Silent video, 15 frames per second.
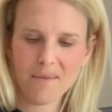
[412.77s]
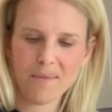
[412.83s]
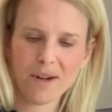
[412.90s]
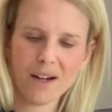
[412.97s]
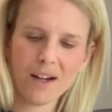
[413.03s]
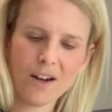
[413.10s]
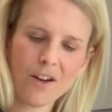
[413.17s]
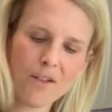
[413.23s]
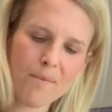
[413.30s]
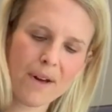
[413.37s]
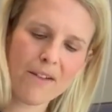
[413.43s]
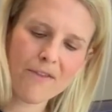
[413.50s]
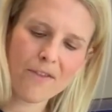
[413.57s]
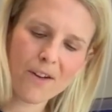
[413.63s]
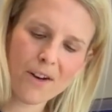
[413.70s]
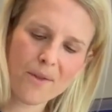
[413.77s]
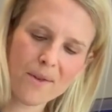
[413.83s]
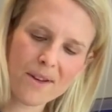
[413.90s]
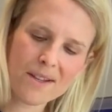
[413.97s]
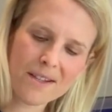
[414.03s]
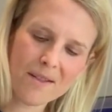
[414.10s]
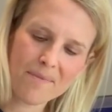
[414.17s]
But a lot of my
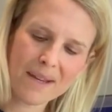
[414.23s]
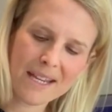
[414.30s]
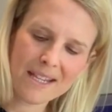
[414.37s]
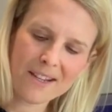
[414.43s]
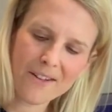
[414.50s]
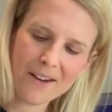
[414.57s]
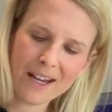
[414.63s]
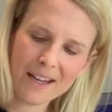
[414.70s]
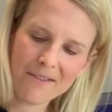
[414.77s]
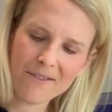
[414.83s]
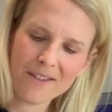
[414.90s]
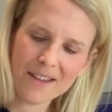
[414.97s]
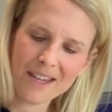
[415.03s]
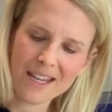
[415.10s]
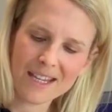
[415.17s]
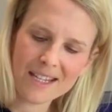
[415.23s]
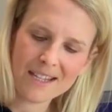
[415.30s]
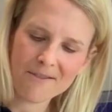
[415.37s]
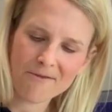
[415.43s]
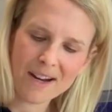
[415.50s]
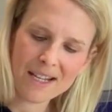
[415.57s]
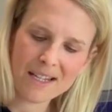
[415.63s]
followers have been dying for
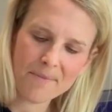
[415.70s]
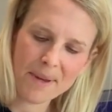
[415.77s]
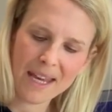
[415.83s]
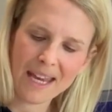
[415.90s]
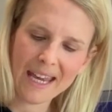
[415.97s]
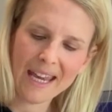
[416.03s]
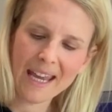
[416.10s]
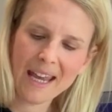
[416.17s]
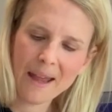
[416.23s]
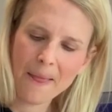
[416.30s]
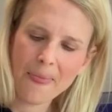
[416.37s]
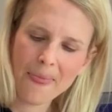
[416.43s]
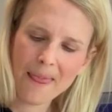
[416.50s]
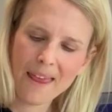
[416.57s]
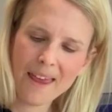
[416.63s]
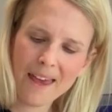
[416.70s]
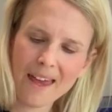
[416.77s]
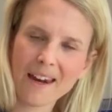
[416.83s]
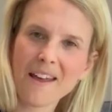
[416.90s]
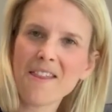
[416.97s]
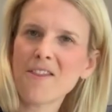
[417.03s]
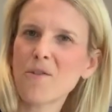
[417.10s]
this recipe,
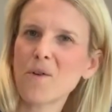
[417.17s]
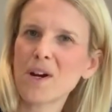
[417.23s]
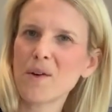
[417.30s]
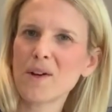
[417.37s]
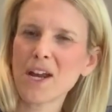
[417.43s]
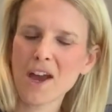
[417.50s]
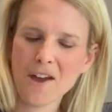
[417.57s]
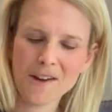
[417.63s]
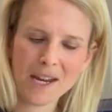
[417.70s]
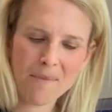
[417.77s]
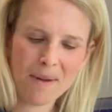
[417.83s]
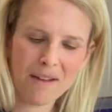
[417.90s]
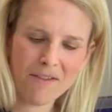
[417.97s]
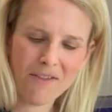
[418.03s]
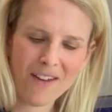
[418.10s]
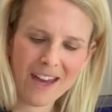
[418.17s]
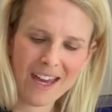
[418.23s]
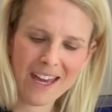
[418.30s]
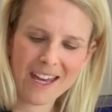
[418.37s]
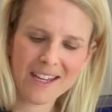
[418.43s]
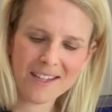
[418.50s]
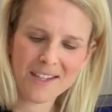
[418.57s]
and I thought it would only be
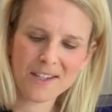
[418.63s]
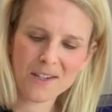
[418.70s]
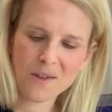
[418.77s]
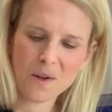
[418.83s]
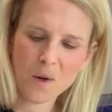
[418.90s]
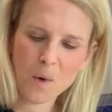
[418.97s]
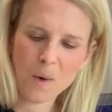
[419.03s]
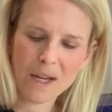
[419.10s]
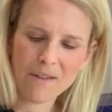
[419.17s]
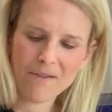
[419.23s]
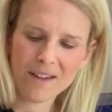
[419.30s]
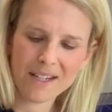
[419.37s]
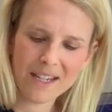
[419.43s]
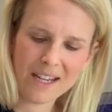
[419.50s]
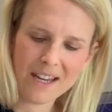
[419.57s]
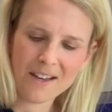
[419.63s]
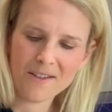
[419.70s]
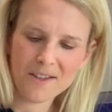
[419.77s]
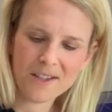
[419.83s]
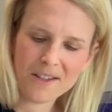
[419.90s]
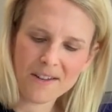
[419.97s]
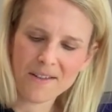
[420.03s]
fair to do a quick video
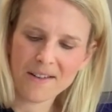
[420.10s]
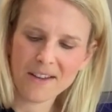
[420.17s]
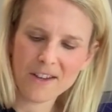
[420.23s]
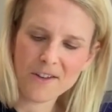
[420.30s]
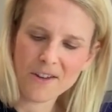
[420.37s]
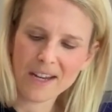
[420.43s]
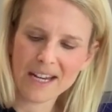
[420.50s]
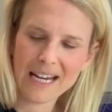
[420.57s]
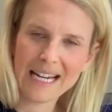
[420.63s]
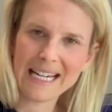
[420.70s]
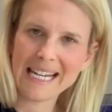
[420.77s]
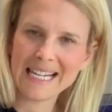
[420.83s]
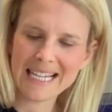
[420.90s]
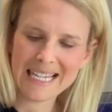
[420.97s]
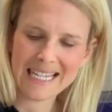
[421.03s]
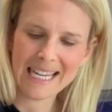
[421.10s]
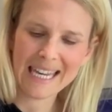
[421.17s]
so that you can at least